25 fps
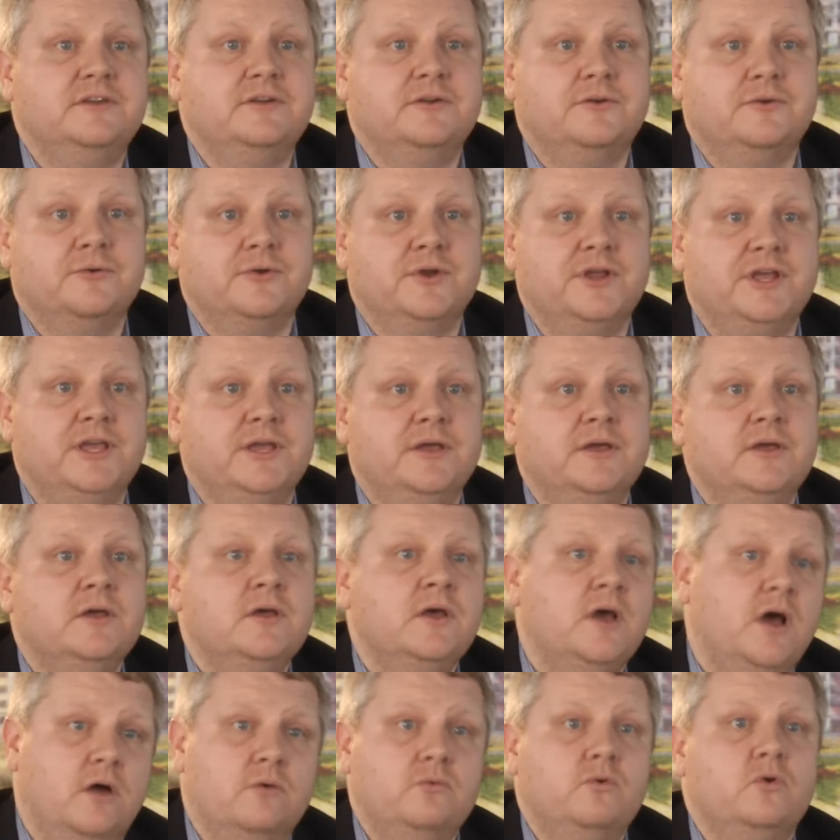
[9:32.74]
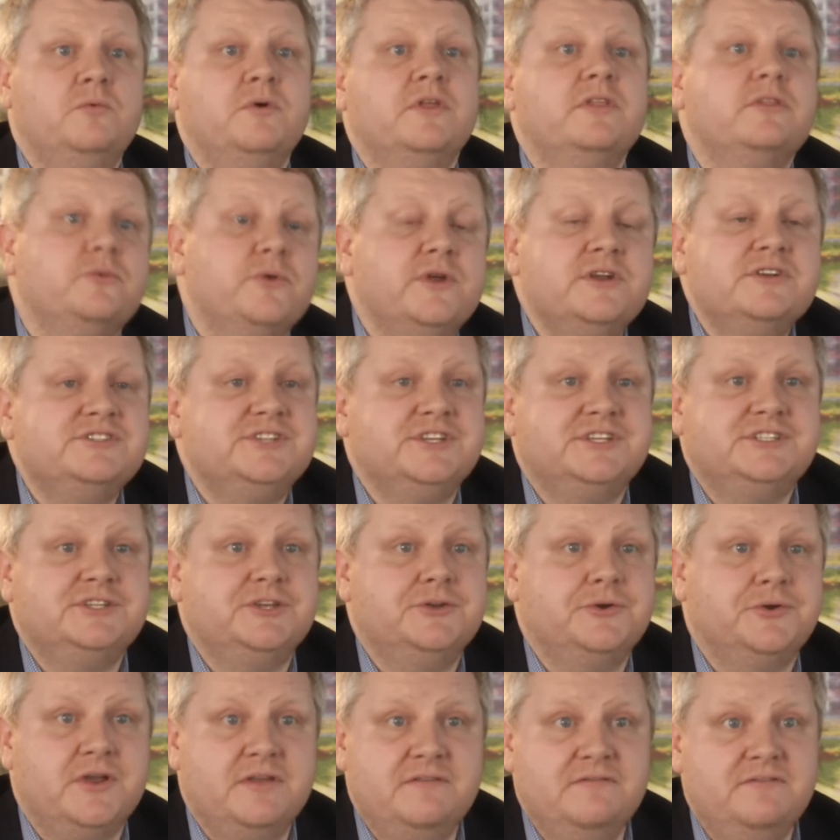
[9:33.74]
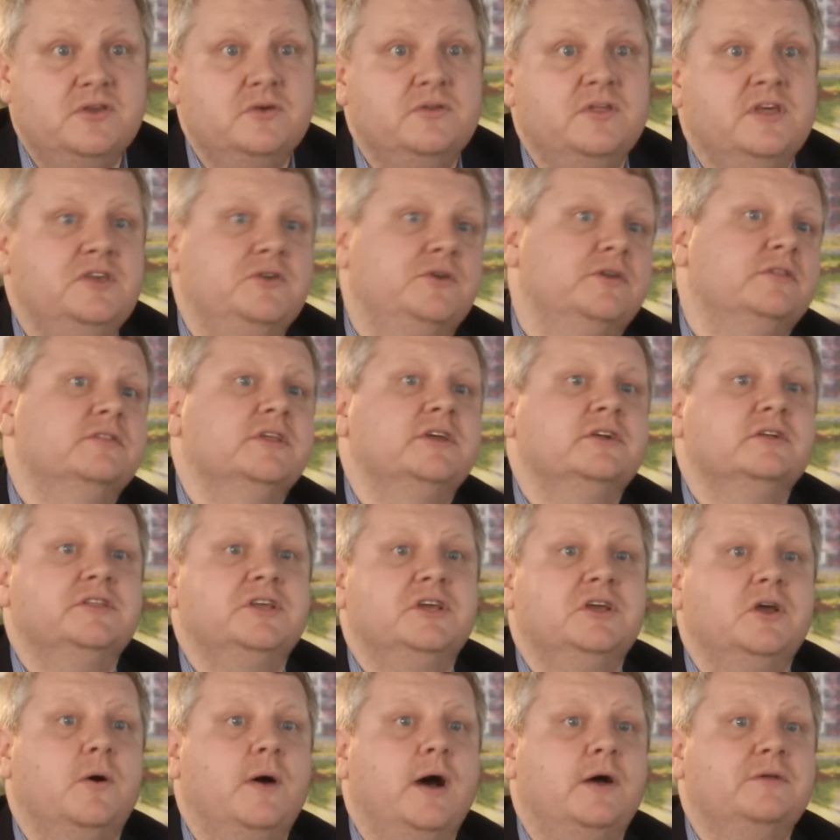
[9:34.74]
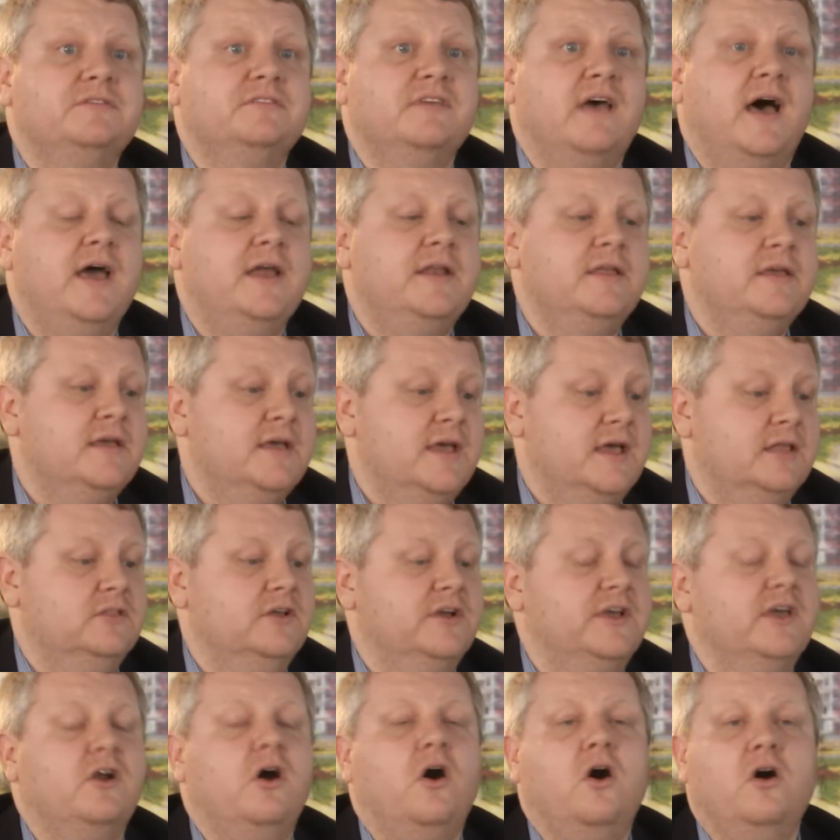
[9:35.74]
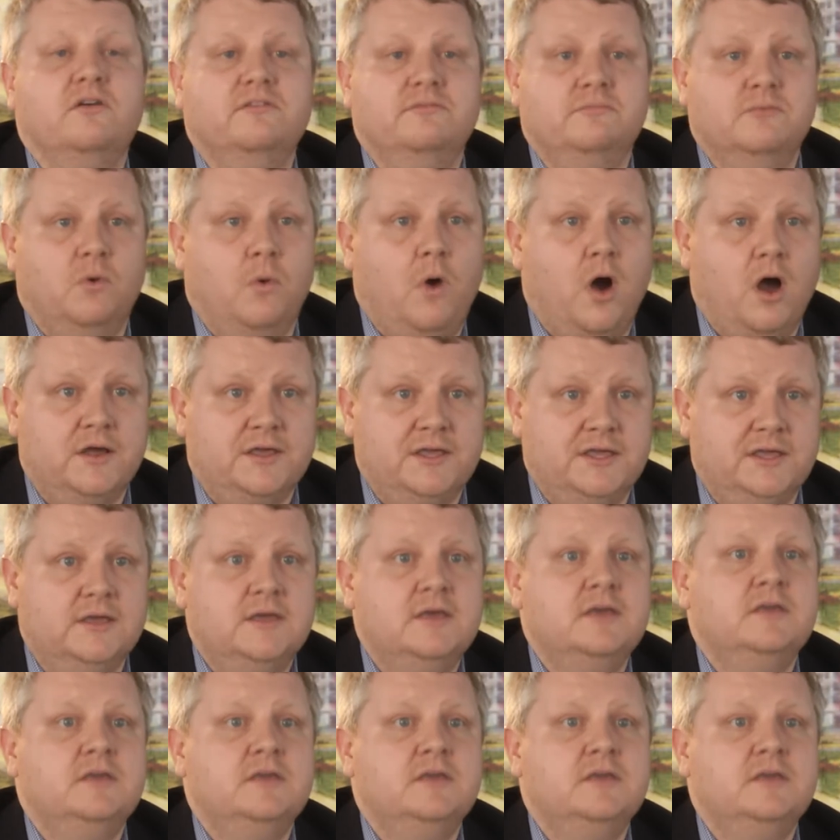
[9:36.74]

degree, a room with a three hundred sixty degree view that you can literally go outside. and look at all of Milwaukee.